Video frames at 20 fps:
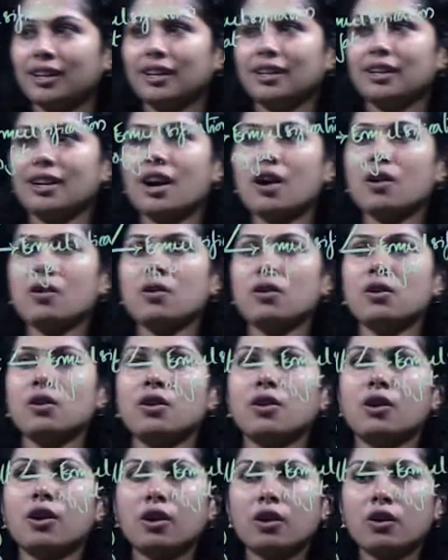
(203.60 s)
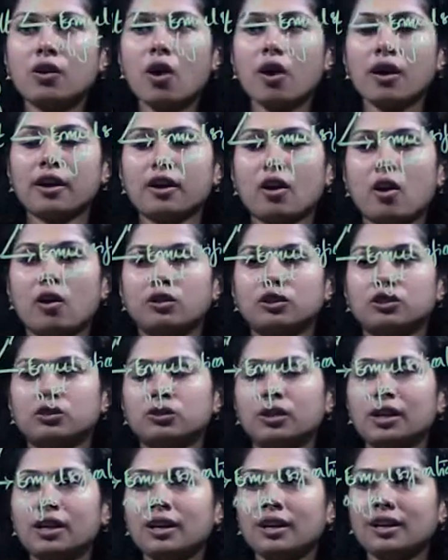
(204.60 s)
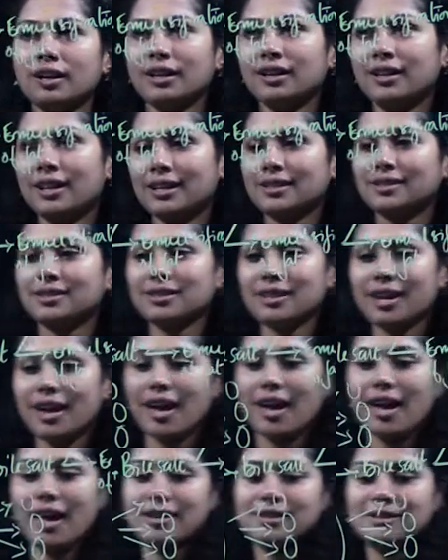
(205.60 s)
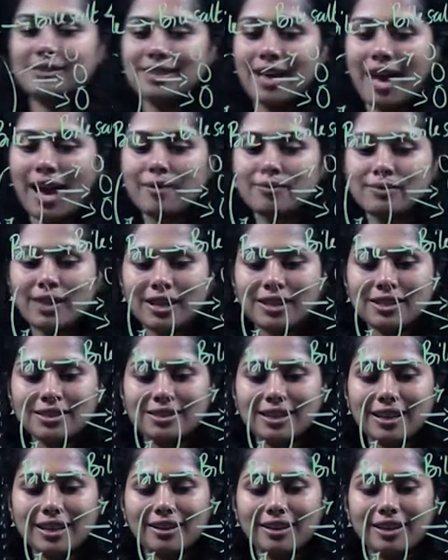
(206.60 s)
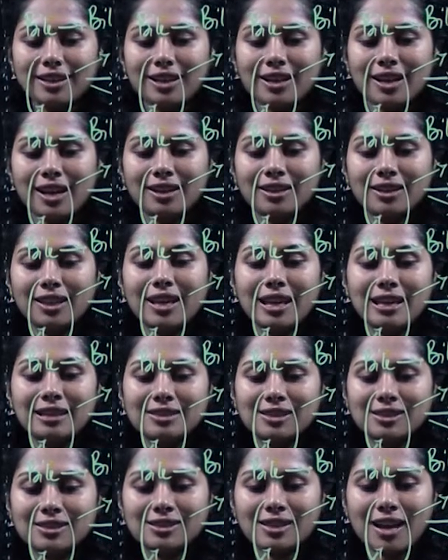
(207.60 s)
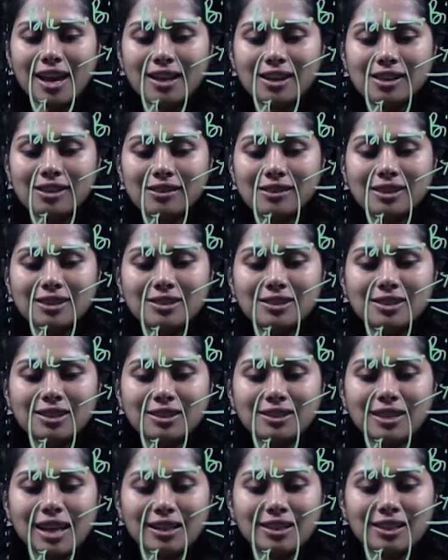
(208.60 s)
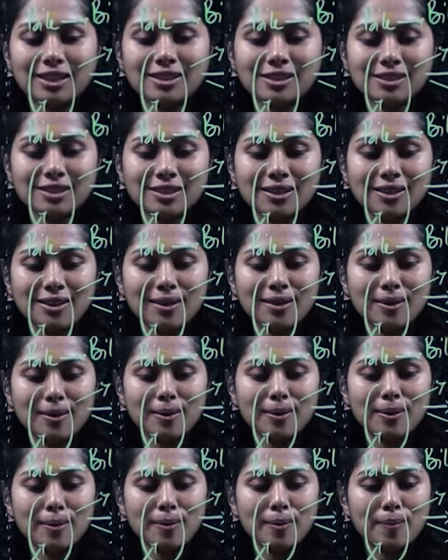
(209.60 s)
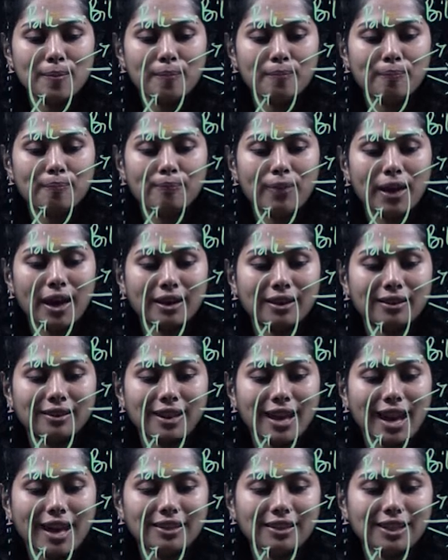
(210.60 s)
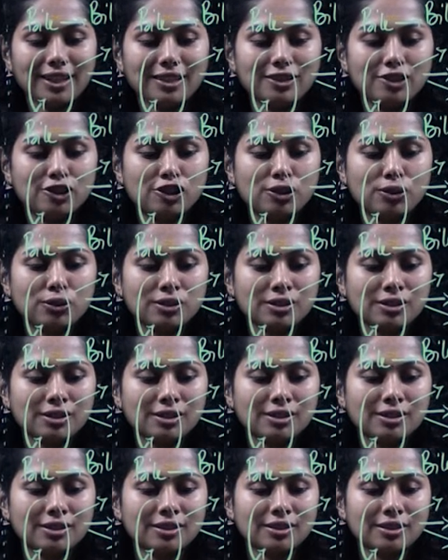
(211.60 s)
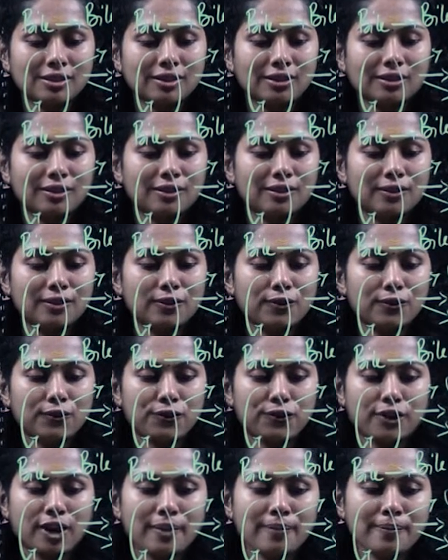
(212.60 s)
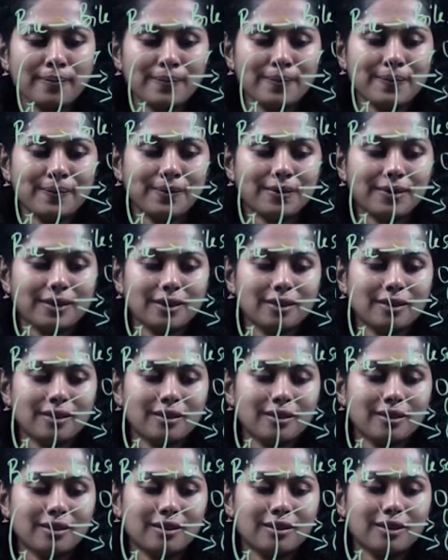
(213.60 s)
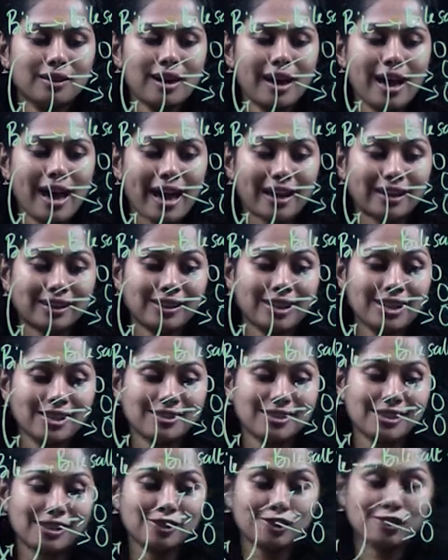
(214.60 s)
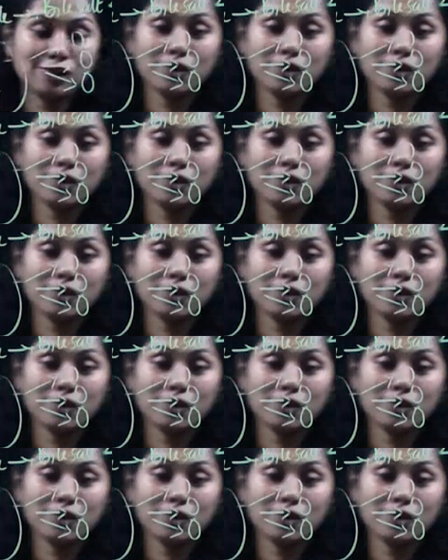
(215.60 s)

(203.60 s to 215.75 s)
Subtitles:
Now going on to the next enzyme that is secreted at the intestinal region, that is pancreatic juice from acne cells